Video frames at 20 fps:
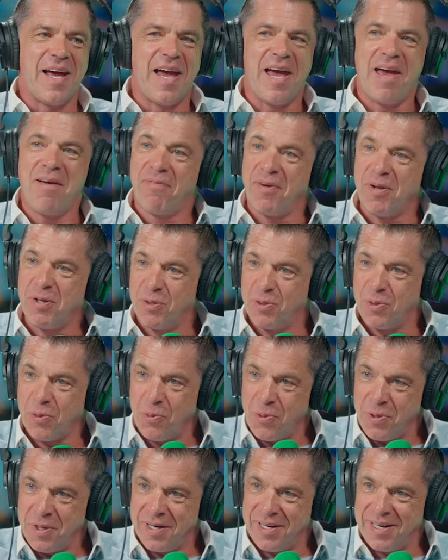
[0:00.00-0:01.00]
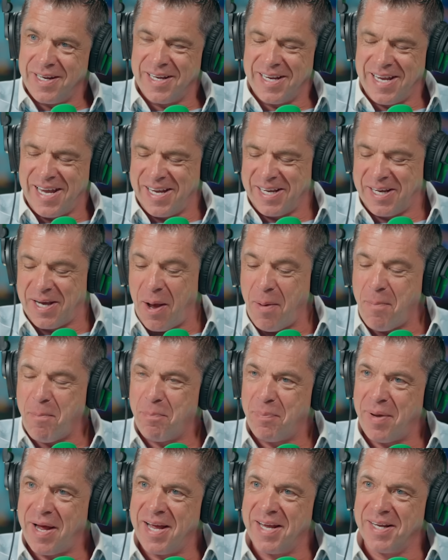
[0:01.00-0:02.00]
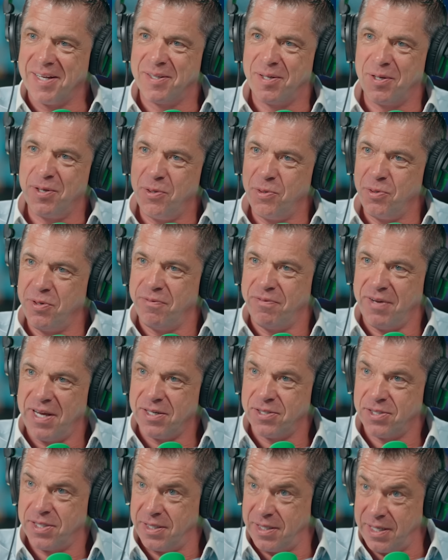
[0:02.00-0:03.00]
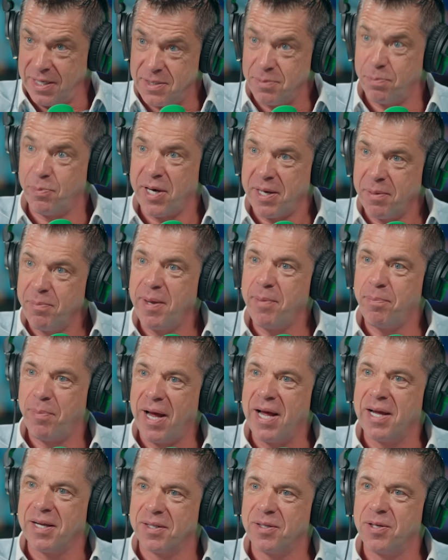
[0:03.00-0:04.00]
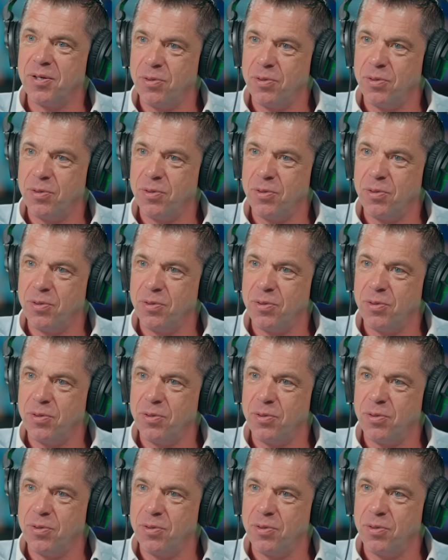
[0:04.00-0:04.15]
If I don't come back to universities, bring me back to